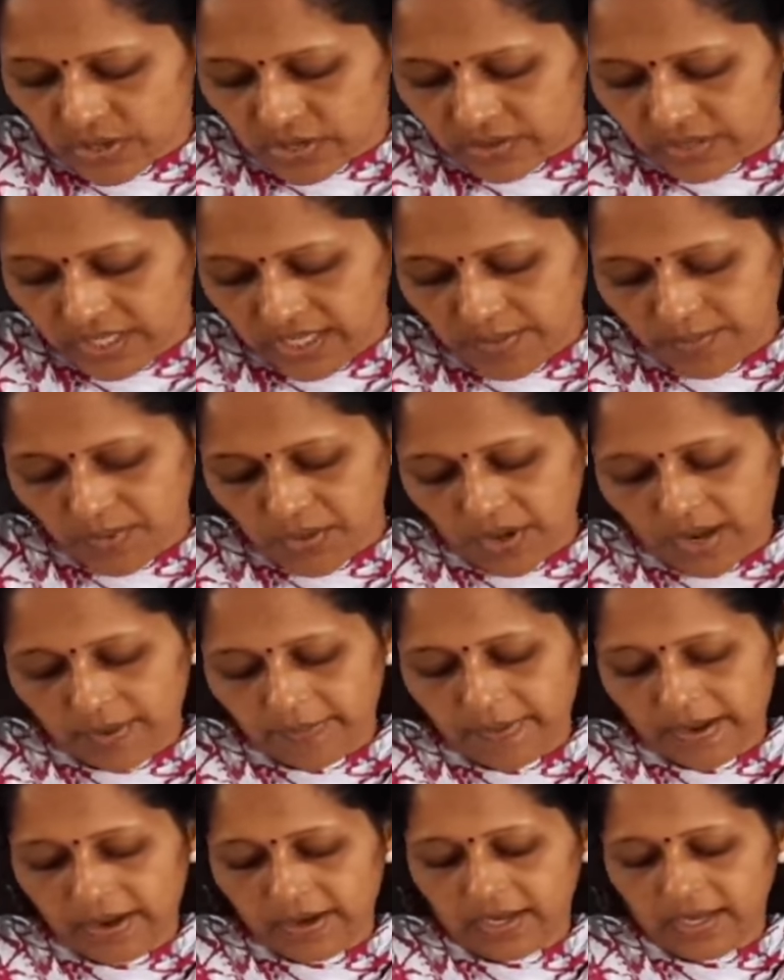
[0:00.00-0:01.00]
So if you
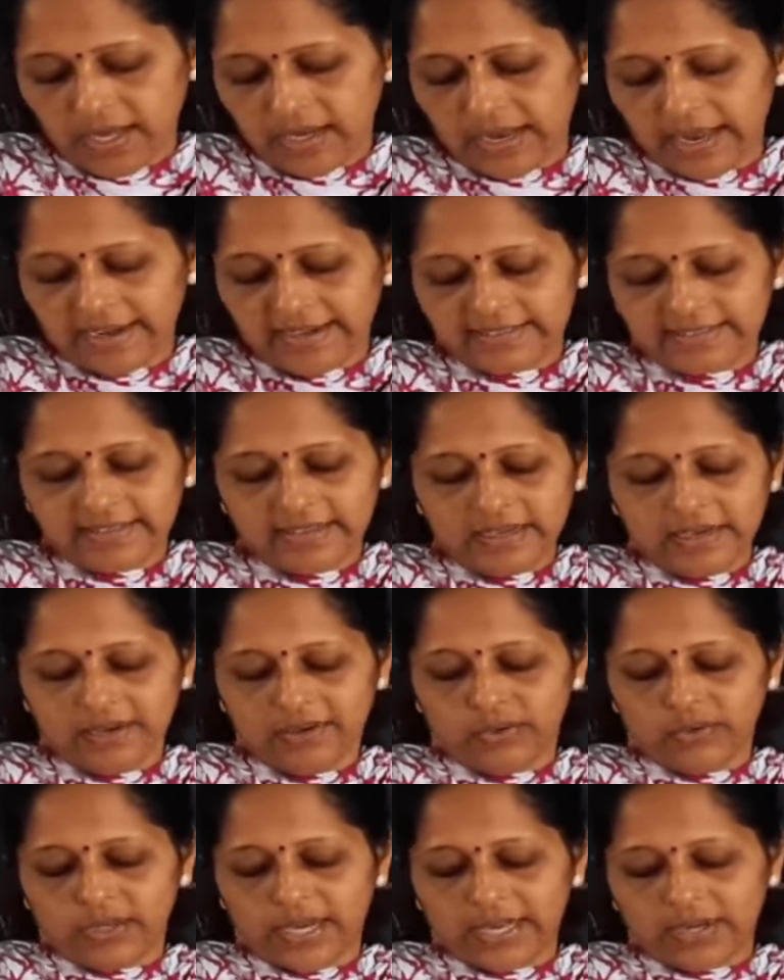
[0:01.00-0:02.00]
have fairy lights
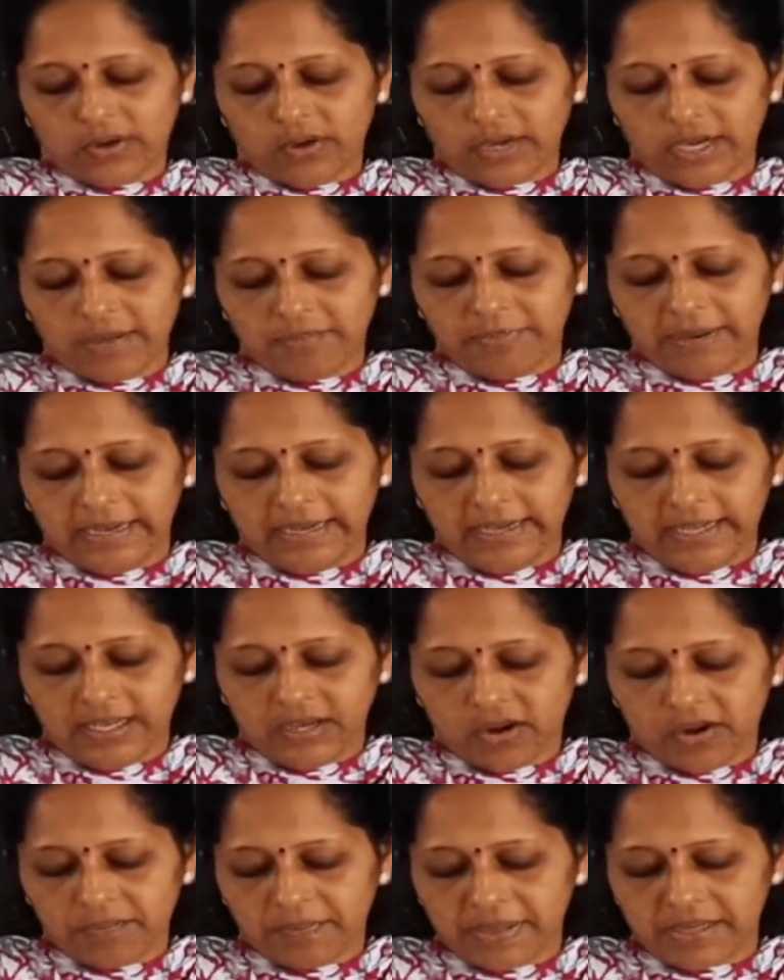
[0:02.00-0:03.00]
to decorate
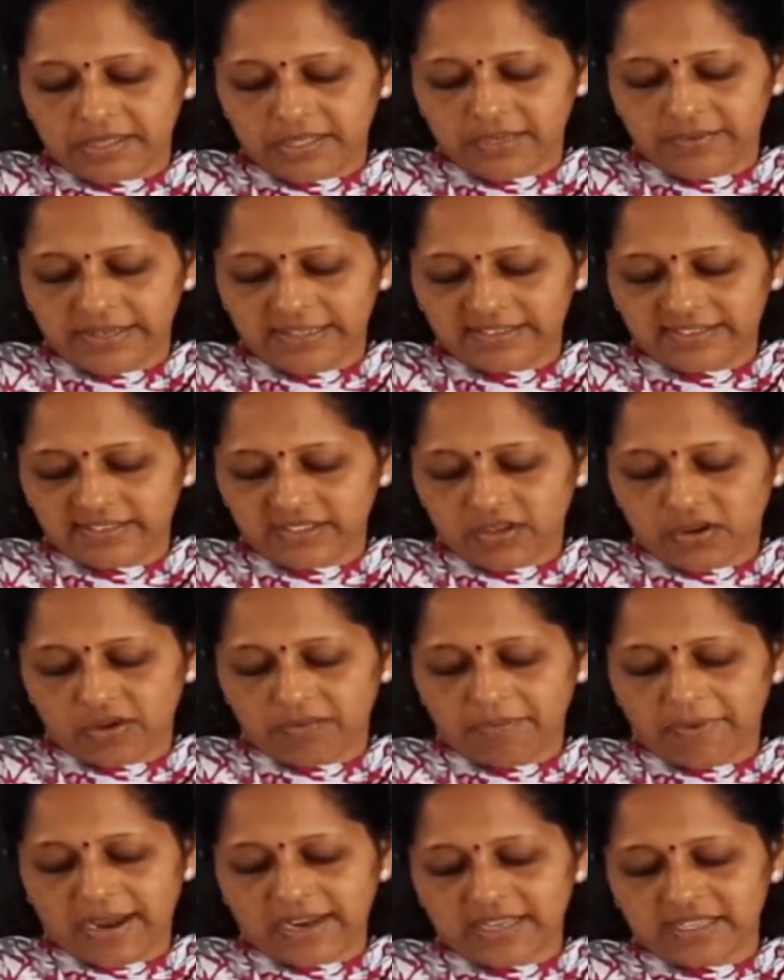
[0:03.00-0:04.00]
building on festivals,
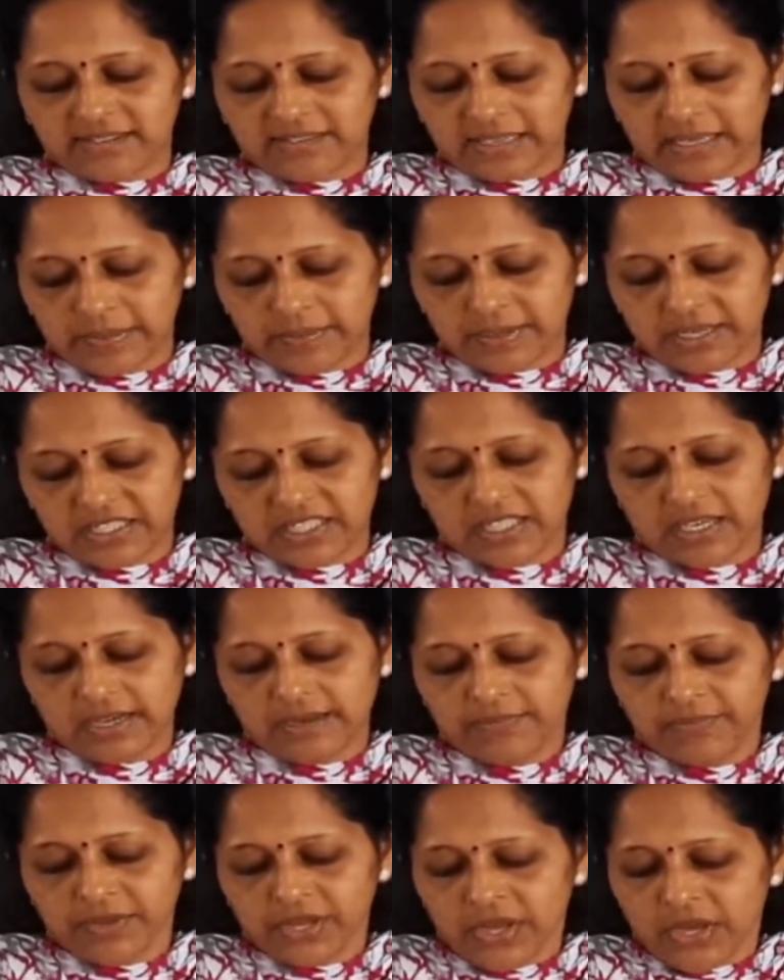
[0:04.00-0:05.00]
on marriage
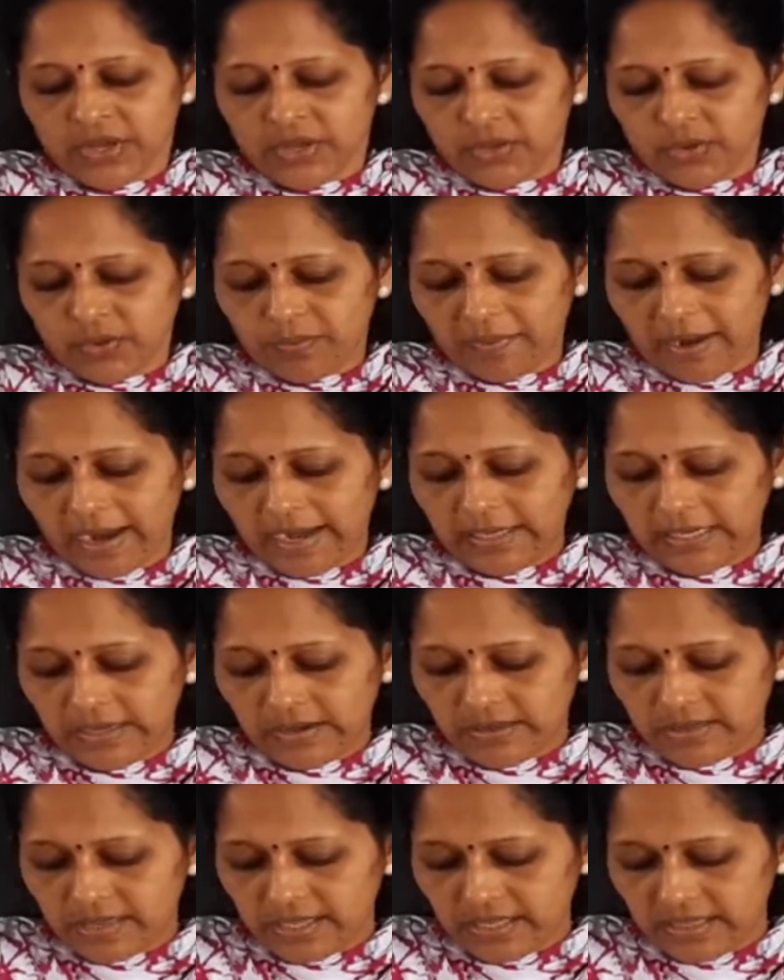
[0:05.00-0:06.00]
celebration, you might
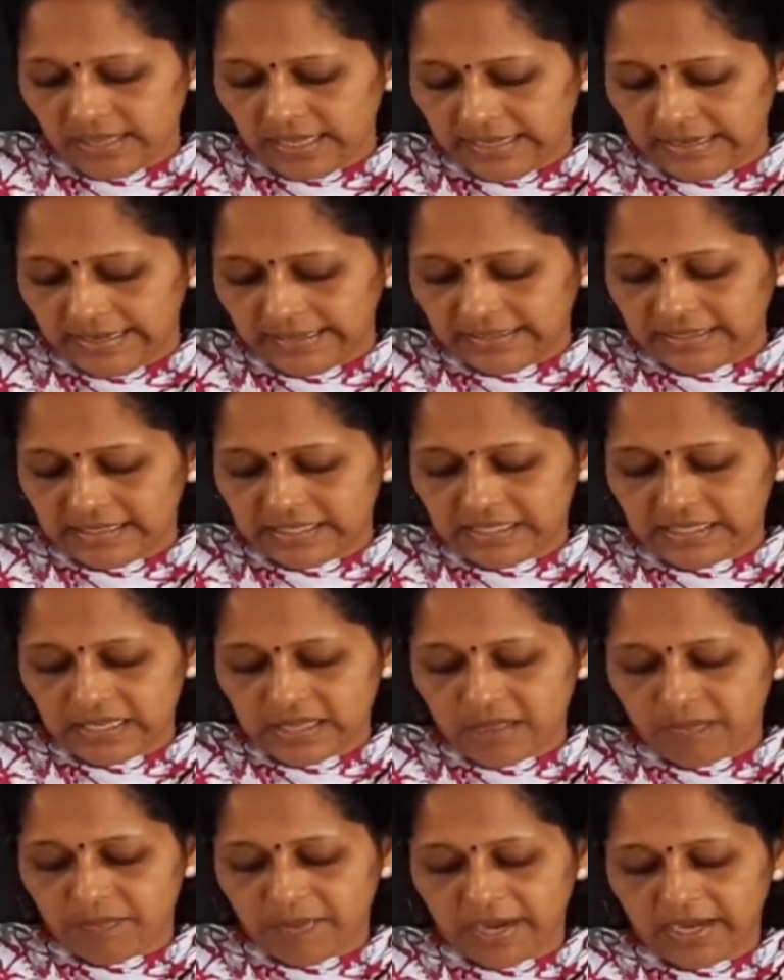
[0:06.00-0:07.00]
have seen the
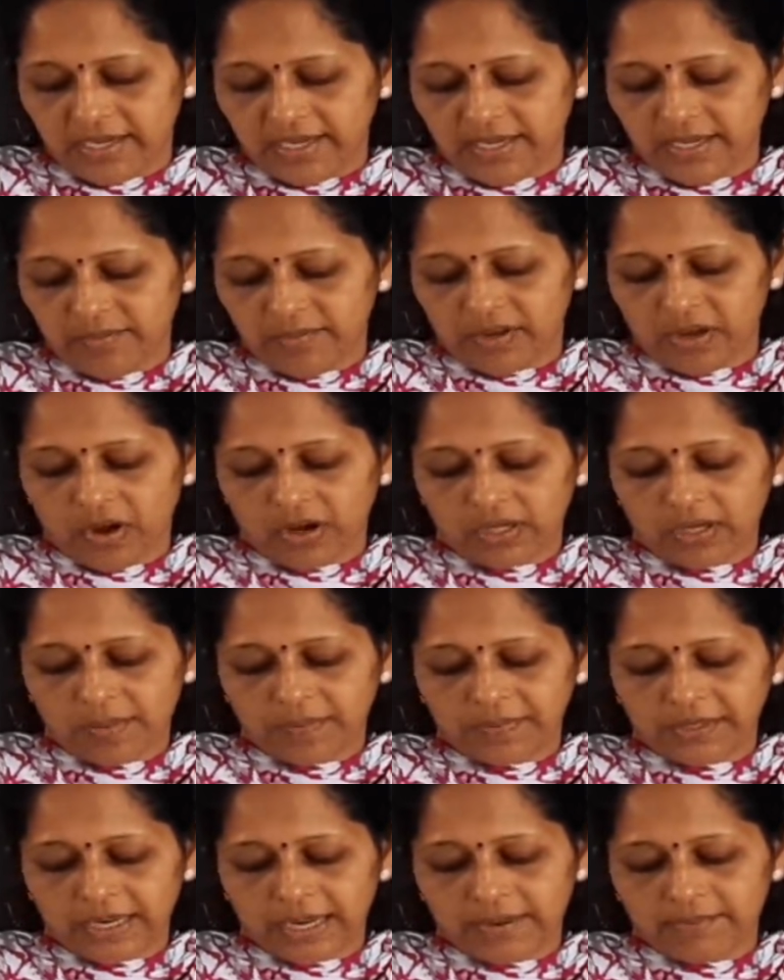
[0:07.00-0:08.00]
electrician spending lot
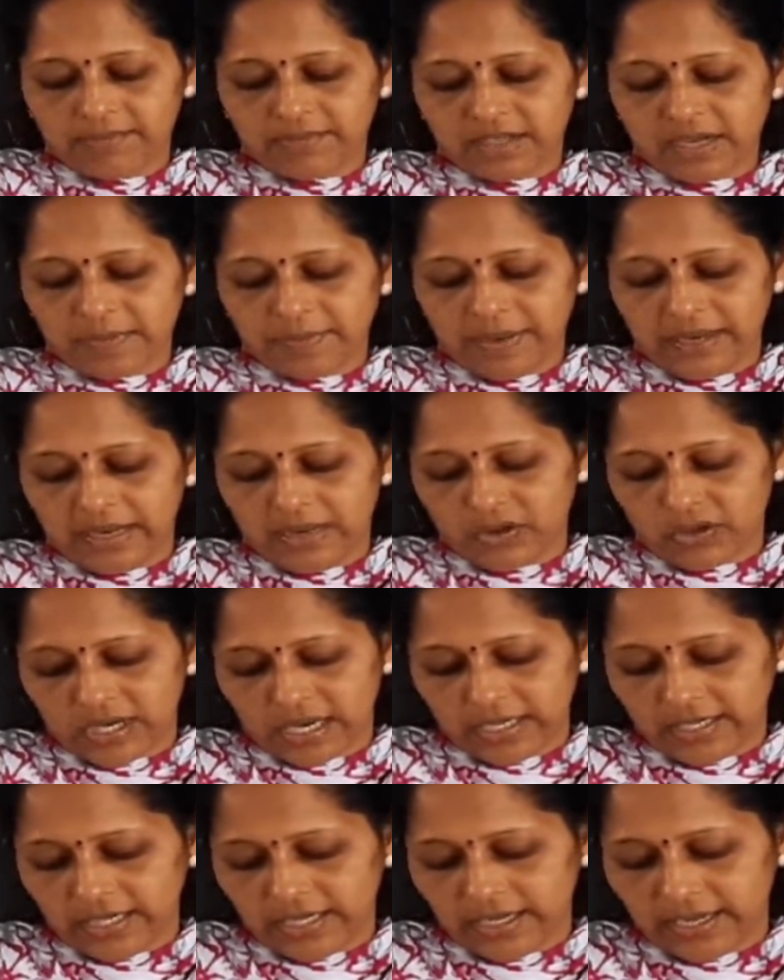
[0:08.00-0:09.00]
of time trouble
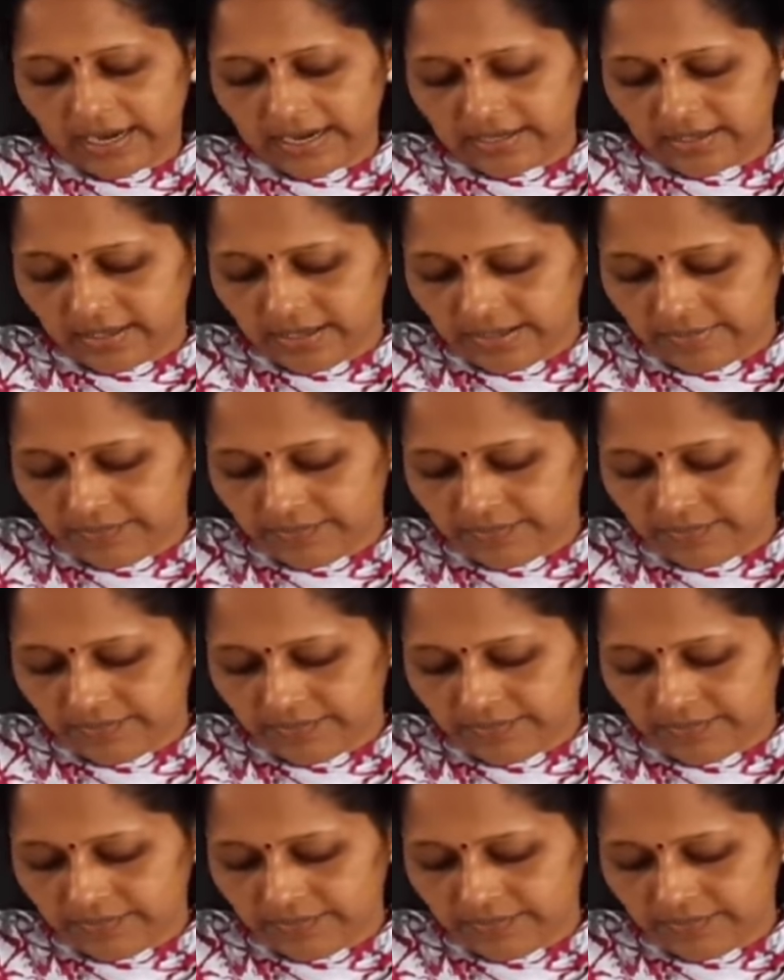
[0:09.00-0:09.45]
locating at